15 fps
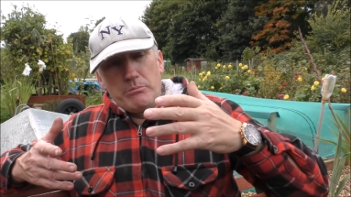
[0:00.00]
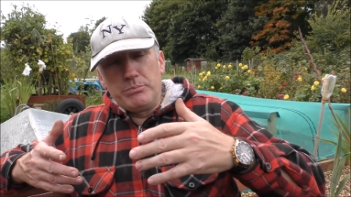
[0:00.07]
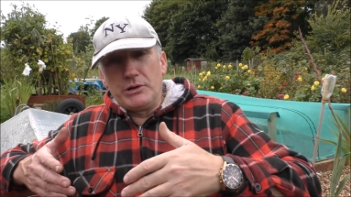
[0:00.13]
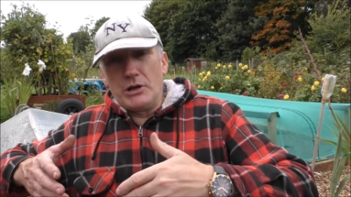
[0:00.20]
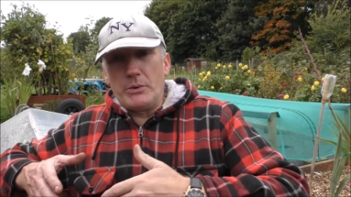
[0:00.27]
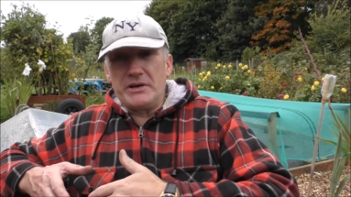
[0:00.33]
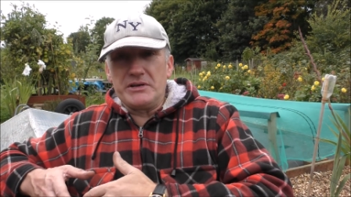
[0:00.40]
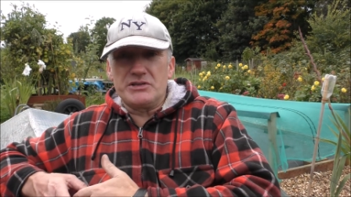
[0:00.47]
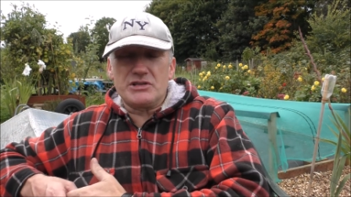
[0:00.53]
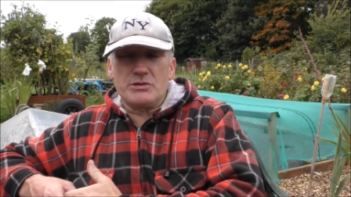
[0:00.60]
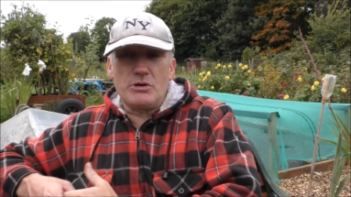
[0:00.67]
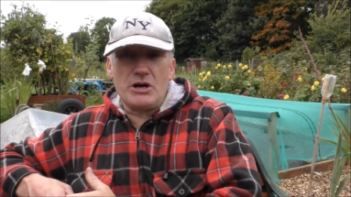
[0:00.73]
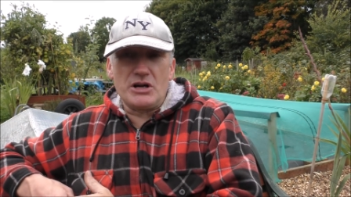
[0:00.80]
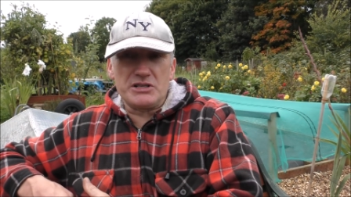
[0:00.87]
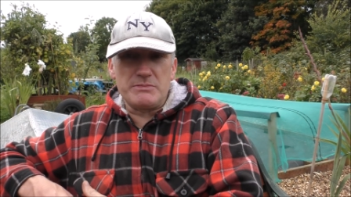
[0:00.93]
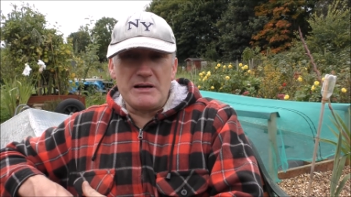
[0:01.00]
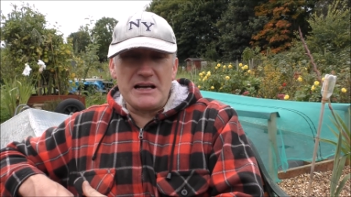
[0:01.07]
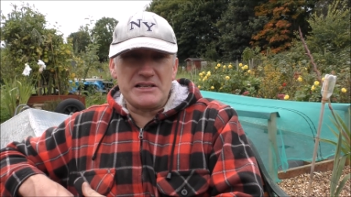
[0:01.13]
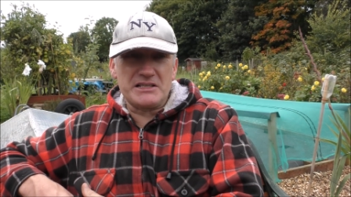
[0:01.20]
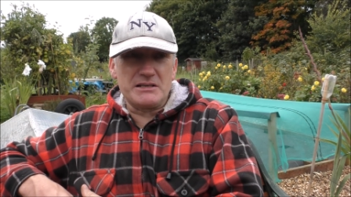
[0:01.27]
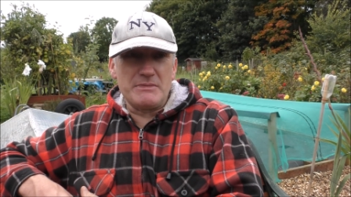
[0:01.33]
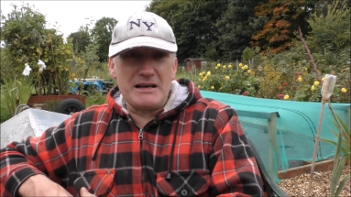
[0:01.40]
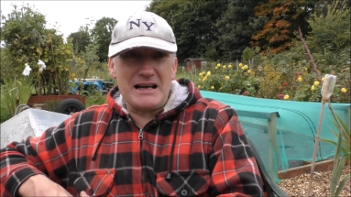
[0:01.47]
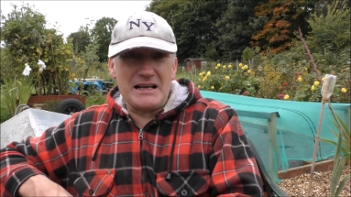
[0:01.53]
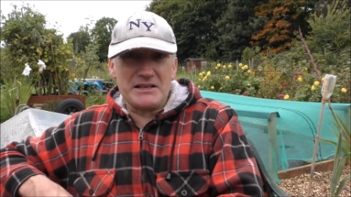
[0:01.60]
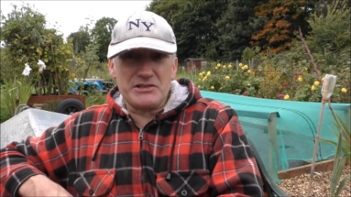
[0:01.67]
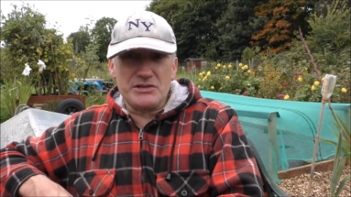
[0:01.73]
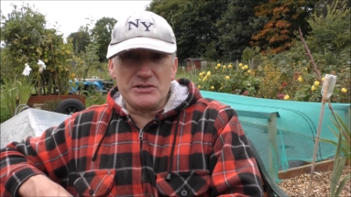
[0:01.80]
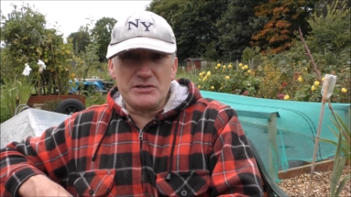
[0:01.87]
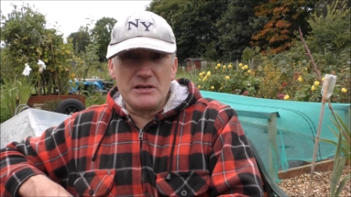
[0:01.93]
blowing towards my
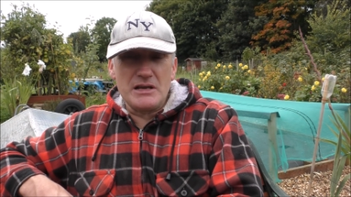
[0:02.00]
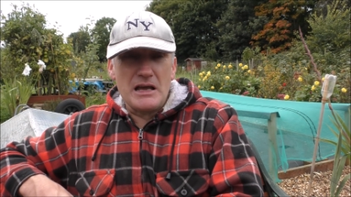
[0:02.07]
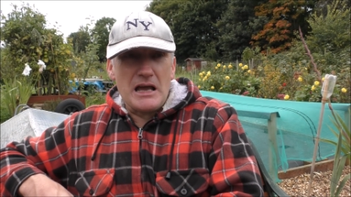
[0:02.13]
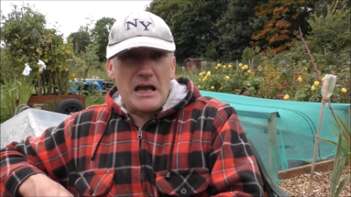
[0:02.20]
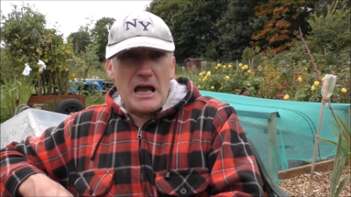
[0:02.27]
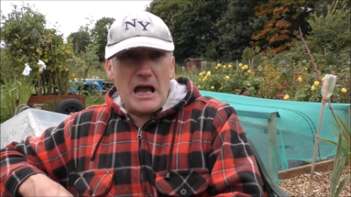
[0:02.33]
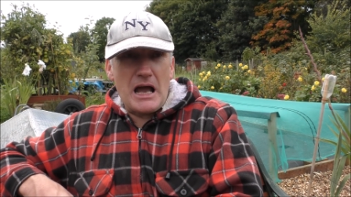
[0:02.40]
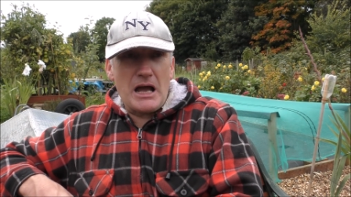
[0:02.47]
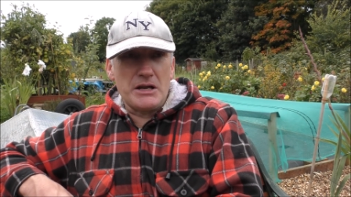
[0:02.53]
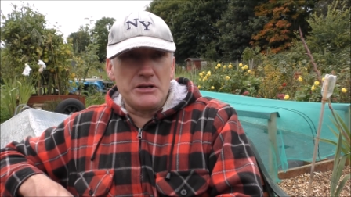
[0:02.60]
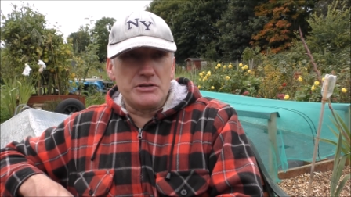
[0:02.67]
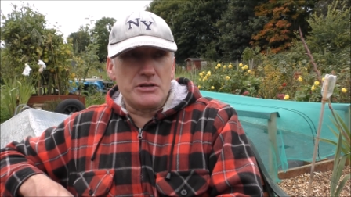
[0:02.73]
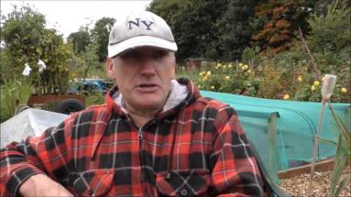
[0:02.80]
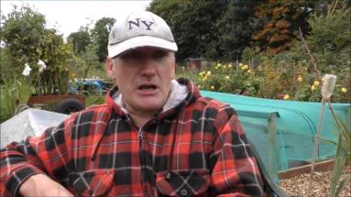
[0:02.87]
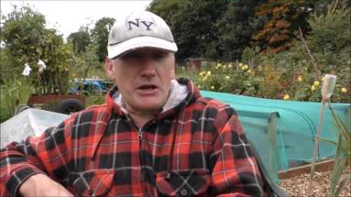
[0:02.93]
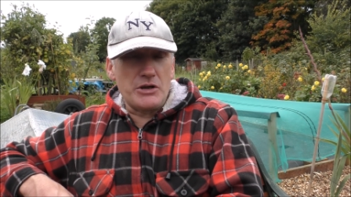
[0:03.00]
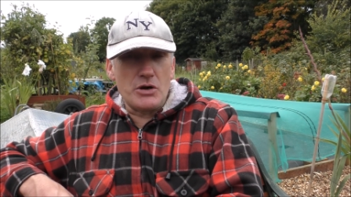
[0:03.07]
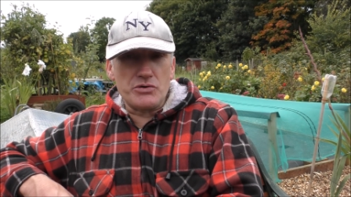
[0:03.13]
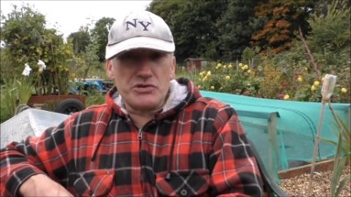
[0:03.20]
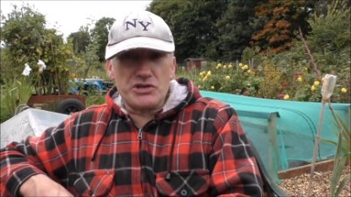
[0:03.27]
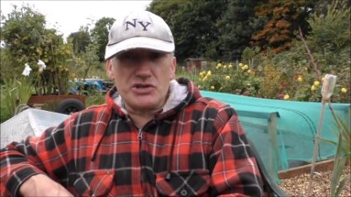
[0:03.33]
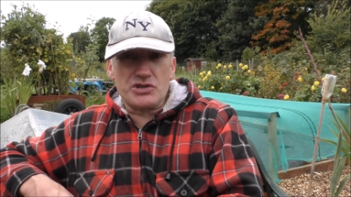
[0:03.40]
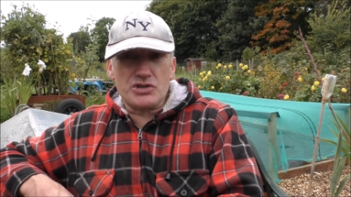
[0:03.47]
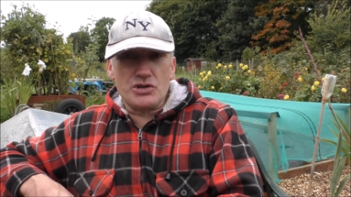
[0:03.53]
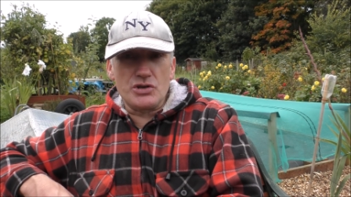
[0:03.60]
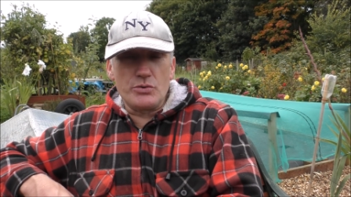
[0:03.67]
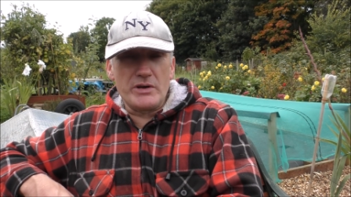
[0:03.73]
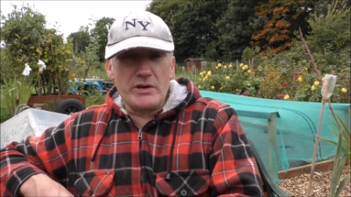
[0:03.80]
tomatoes, and I noticed 2